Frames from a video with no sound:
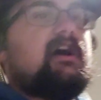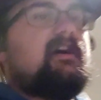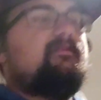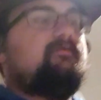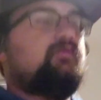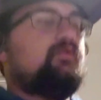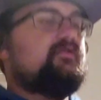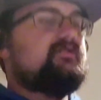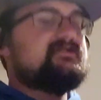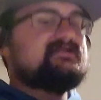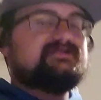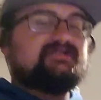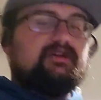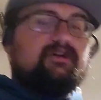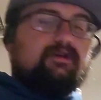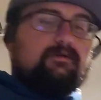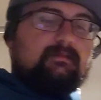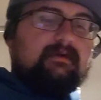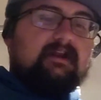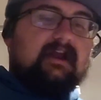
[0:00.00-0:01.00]
For this
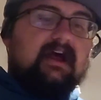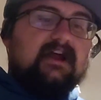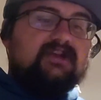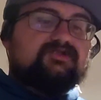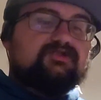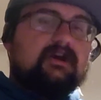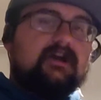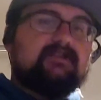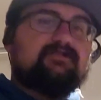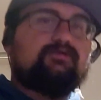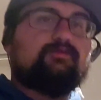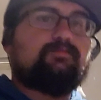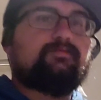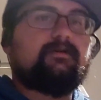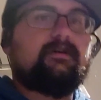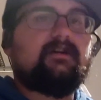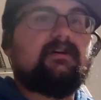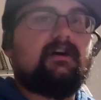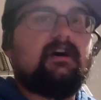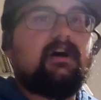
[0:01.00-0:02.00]
tournament, I tried to
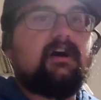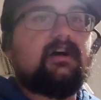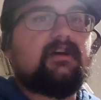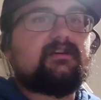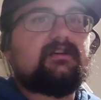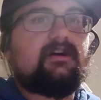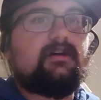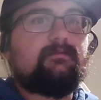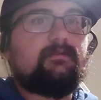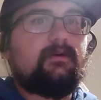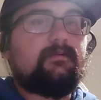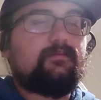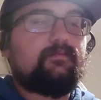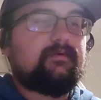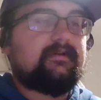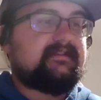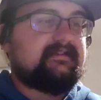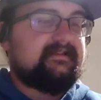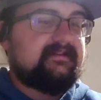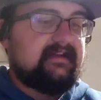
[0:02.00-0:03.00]
come up
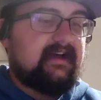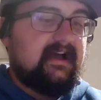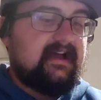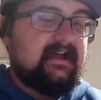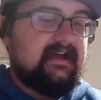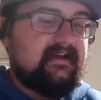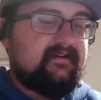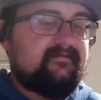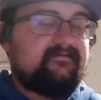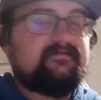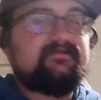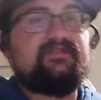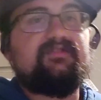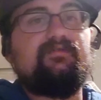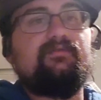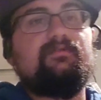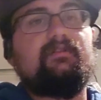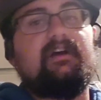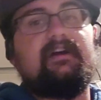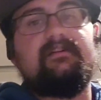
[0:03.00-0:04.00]
with,
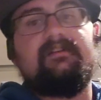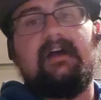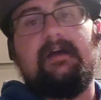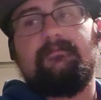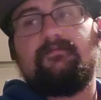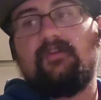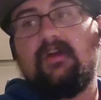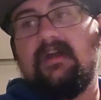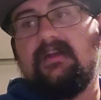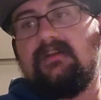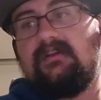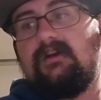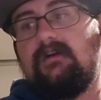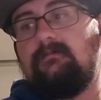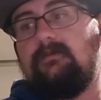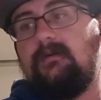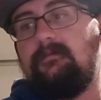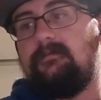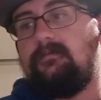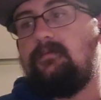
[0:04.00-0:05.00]
I'm trying to
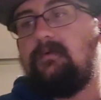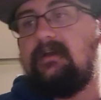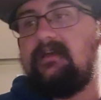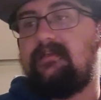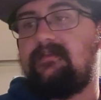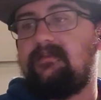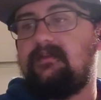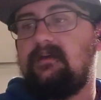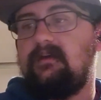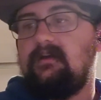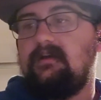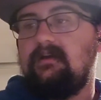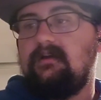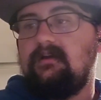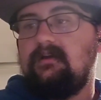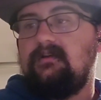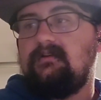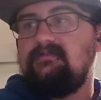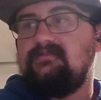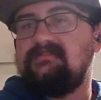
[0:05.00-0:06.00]
come up with
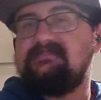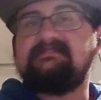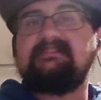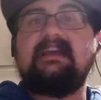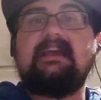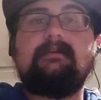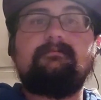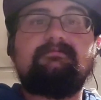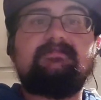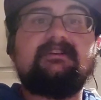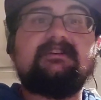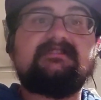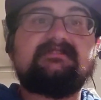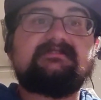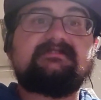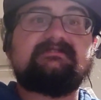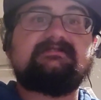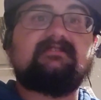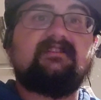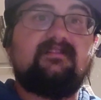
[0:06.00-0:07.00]
the same
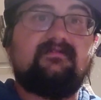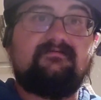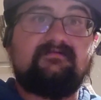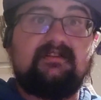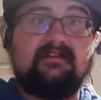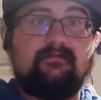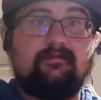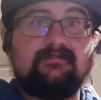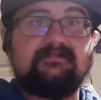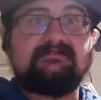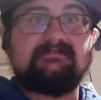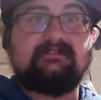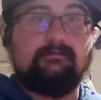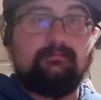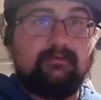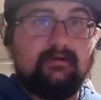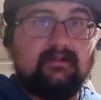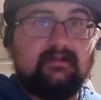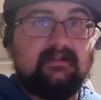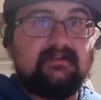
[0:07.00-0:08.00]
discs of different
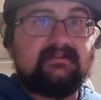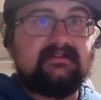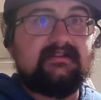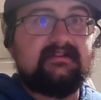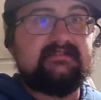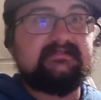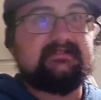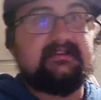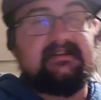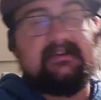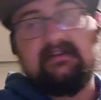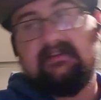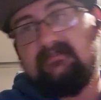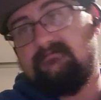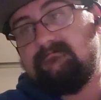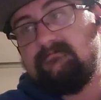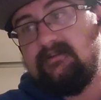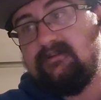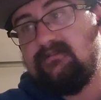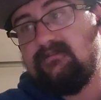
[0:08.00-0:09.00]
stabilities, like I
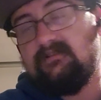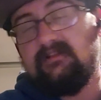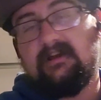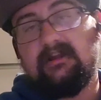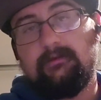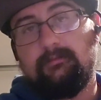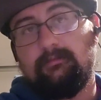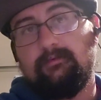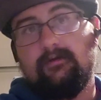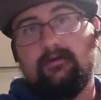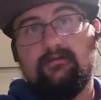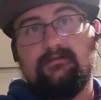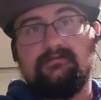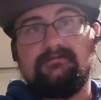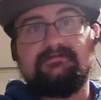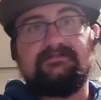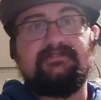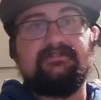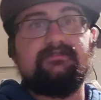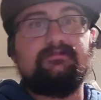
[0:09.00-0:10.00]
hear a lot of
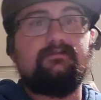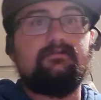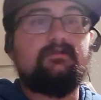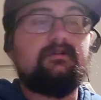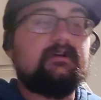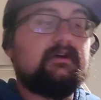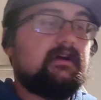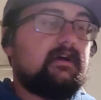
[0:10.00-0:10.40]
pros do.